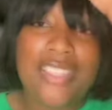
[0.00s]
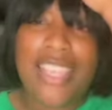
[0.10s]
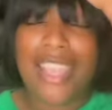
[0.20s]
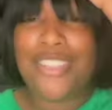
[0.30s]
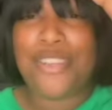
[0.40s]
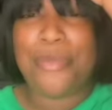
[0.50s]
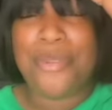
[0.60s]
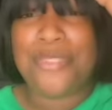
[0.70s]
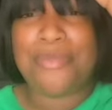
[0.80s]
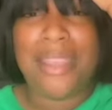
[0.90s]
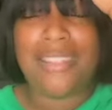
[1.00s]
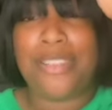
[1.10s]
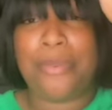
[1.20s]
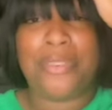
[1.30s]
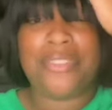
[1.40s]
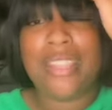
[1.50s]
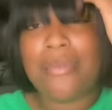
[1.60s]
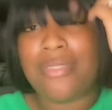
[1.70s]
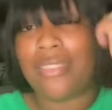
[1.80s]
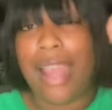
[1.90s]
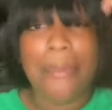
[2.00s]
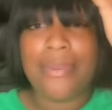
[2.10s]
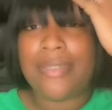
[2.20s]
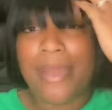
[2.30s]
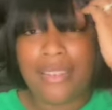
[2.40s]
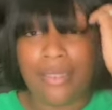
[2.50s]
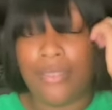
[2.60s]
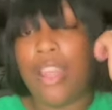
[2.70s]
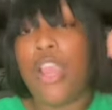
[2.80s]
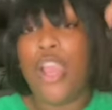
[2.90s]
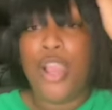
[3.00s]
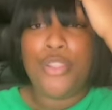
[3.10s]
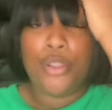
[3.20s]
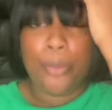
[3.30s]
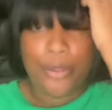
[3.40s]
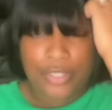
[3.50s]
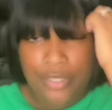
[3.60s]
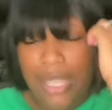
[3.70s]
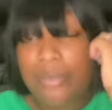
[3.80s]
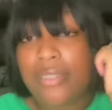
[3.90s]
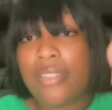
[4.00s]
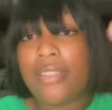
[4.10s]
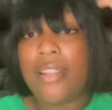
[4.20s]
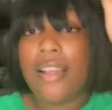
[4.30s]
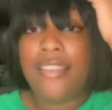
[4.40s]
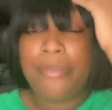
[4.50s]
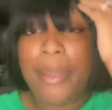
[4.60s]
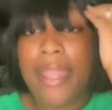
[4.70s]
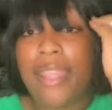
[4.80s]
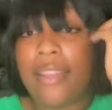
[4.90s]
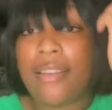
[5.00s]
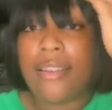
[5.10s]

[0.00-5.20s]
change your perception, not perspective, your perception of pain,